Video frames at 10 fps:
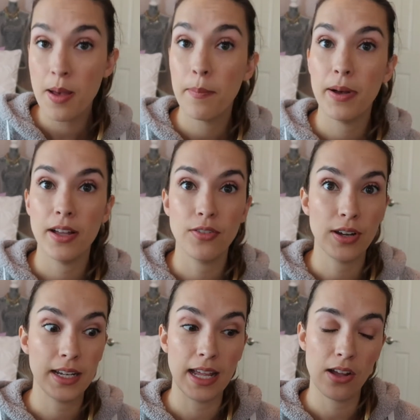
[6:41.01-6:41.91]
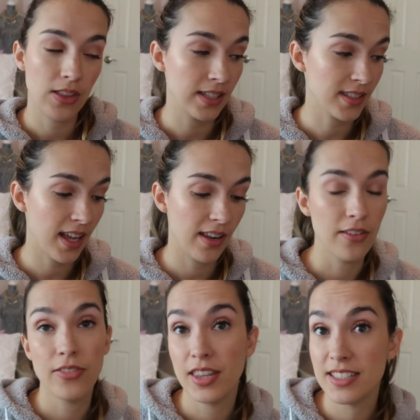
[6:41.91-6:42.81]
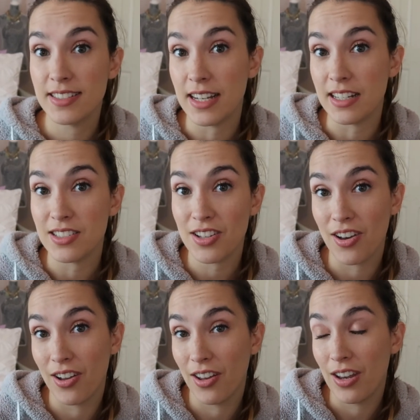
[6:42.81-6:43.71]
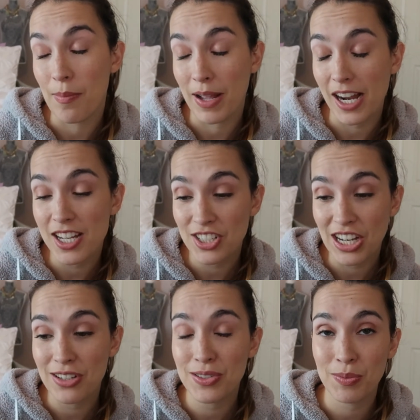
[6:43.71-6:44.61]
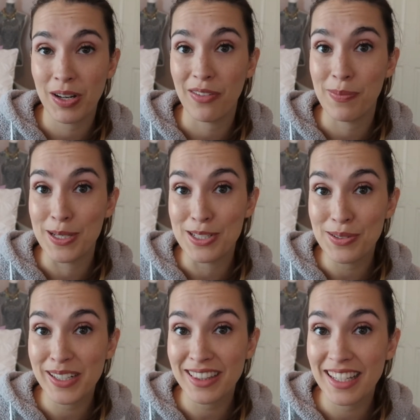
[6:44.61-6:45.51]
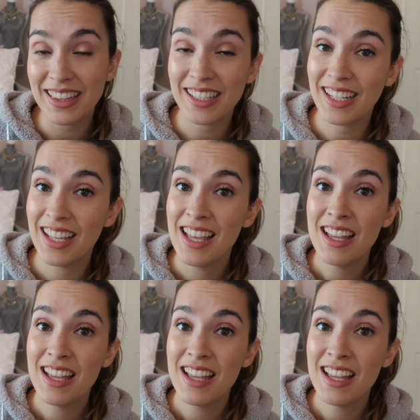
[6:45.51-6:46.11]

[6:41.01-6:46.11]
But right now, that's kind of the stance on my eyeshadows and what I've been doing lately.